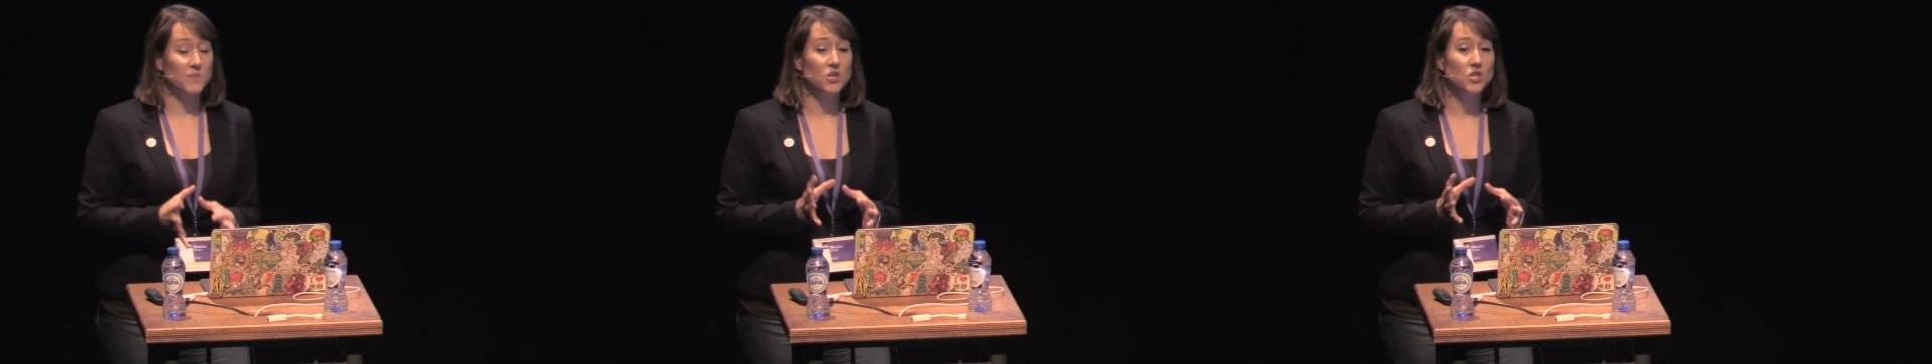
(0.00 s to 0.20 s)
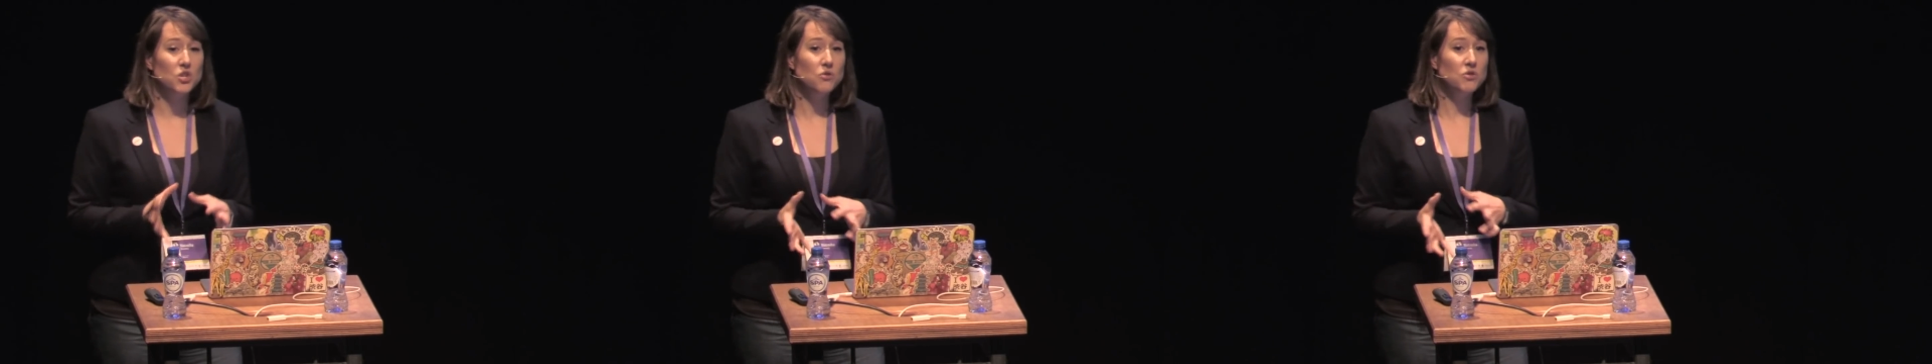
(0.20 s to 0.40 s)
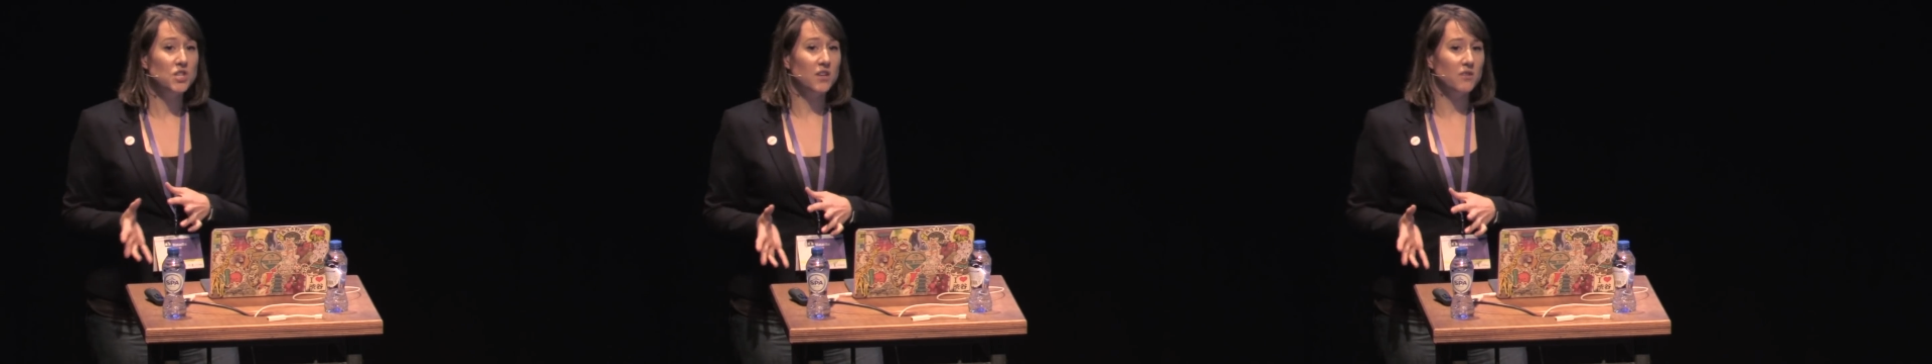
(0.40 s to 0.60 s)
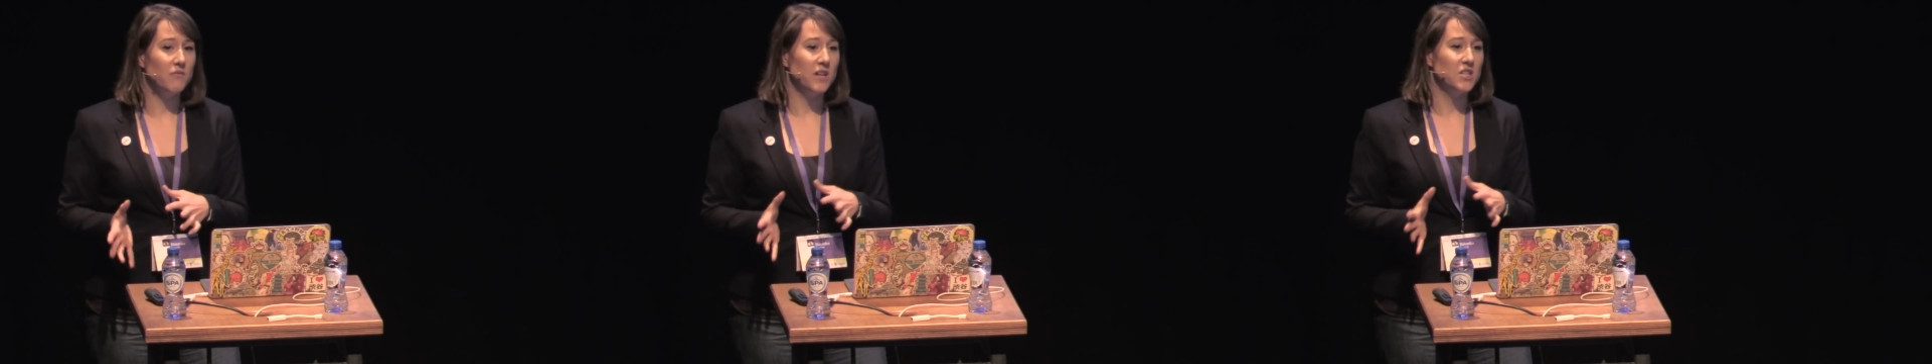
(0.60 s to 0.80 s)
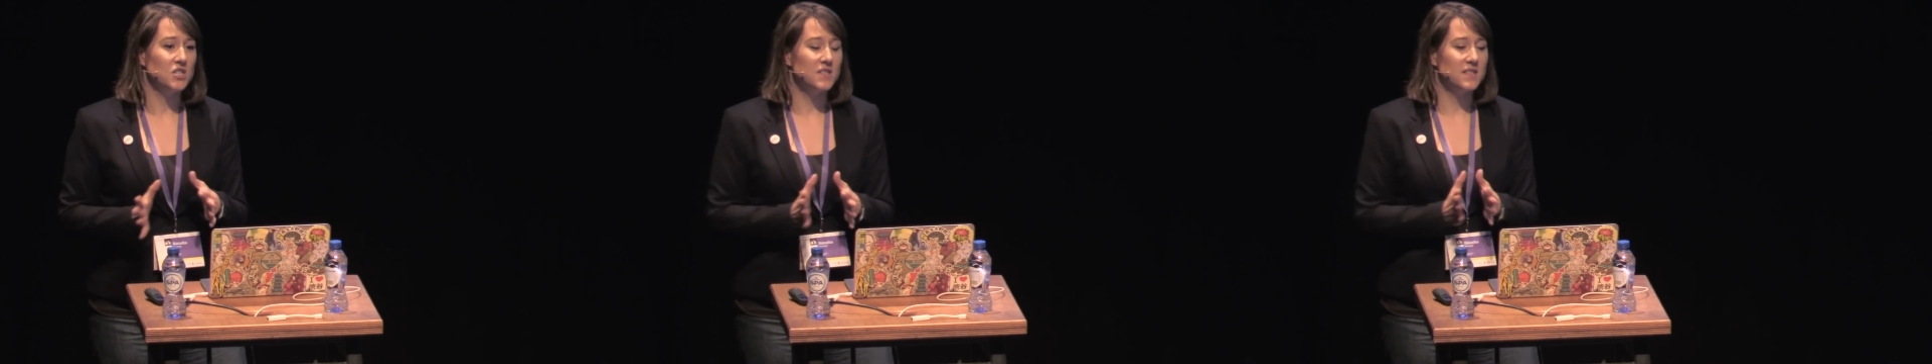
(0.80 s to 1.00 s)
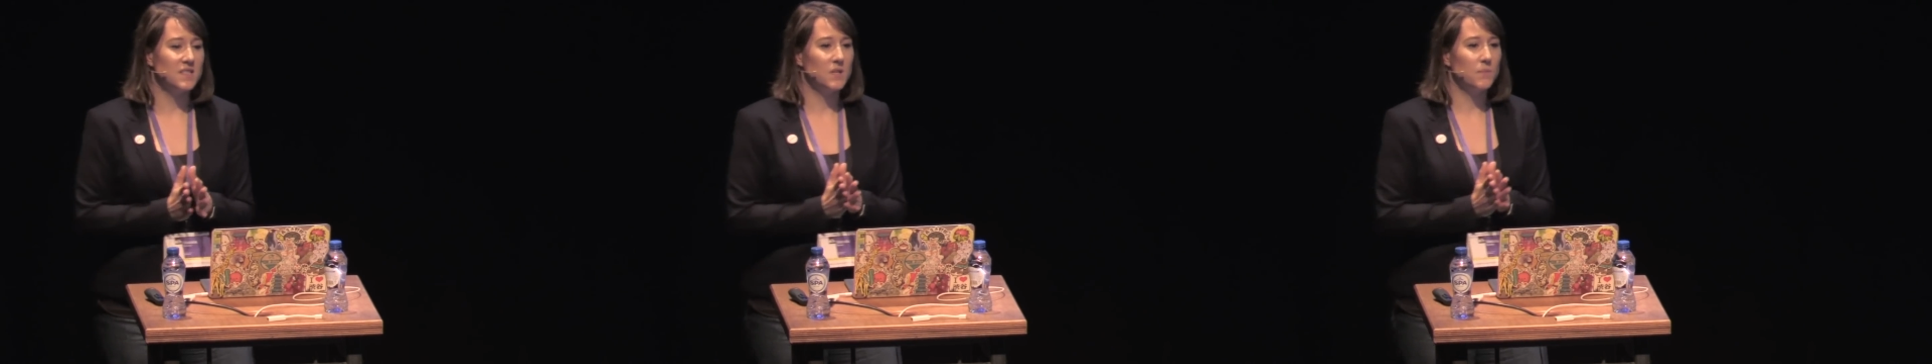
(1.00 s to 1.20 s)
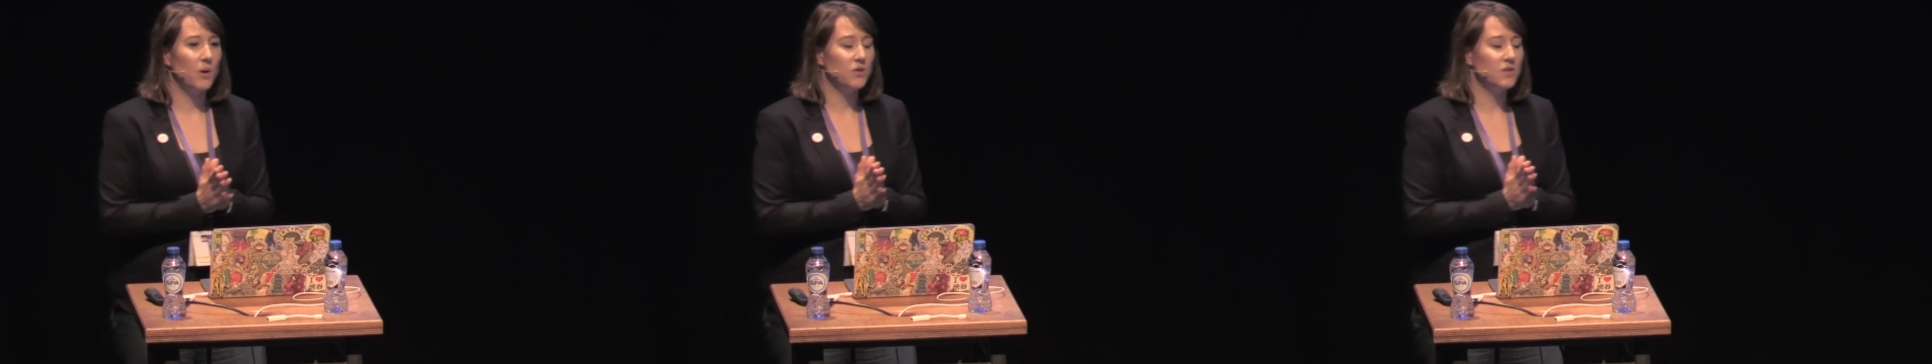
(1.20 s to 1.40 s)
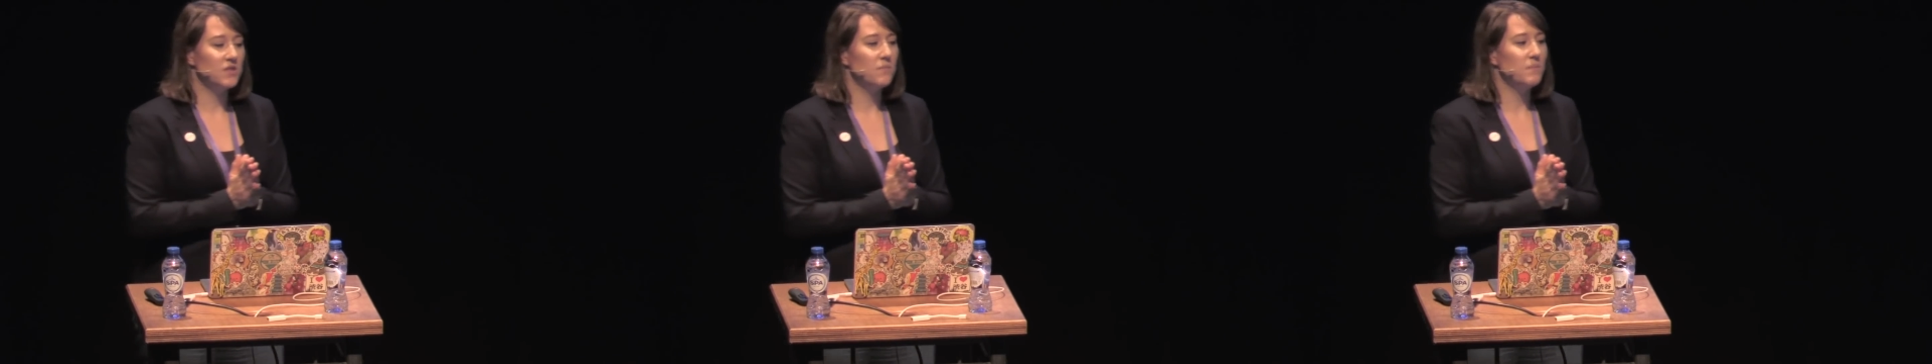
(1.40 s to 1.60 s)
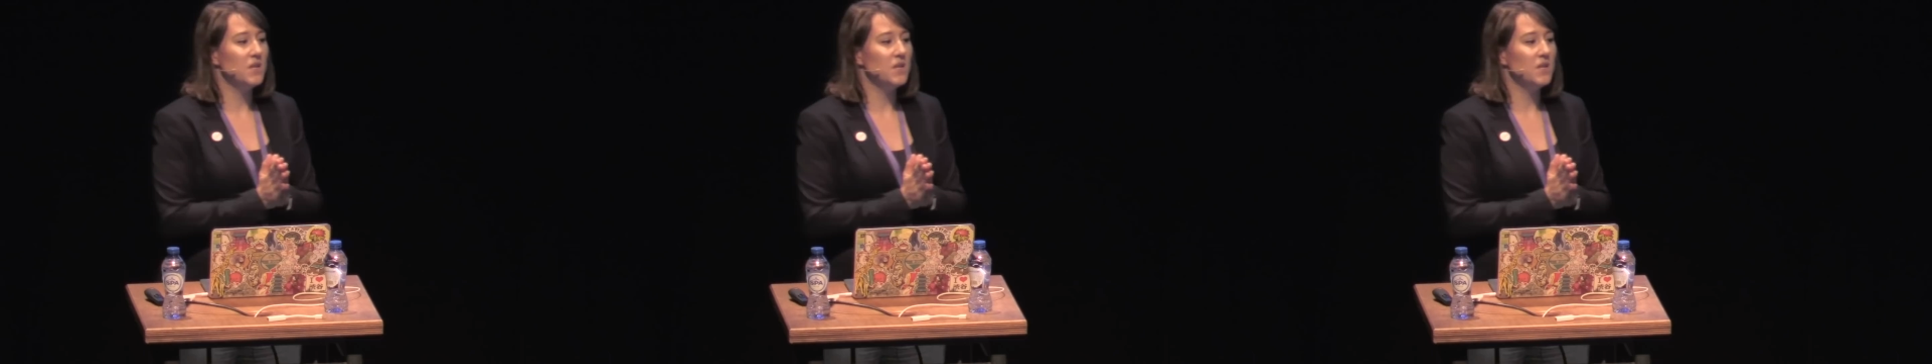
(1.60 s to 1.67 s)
but new generations are supposed to